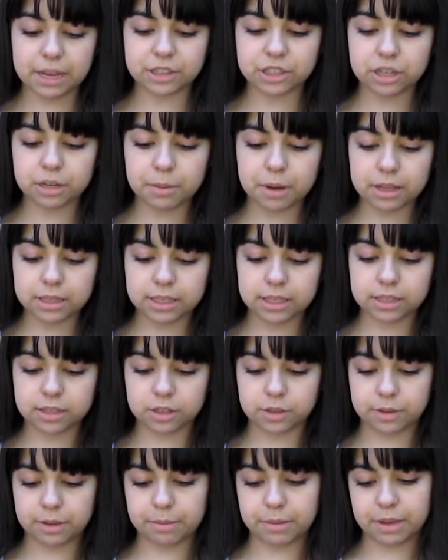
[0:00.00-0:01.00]
I should have brought
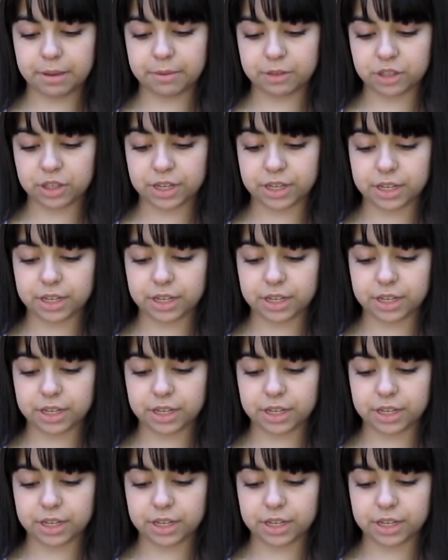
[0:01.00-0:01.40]
scissors with me, which I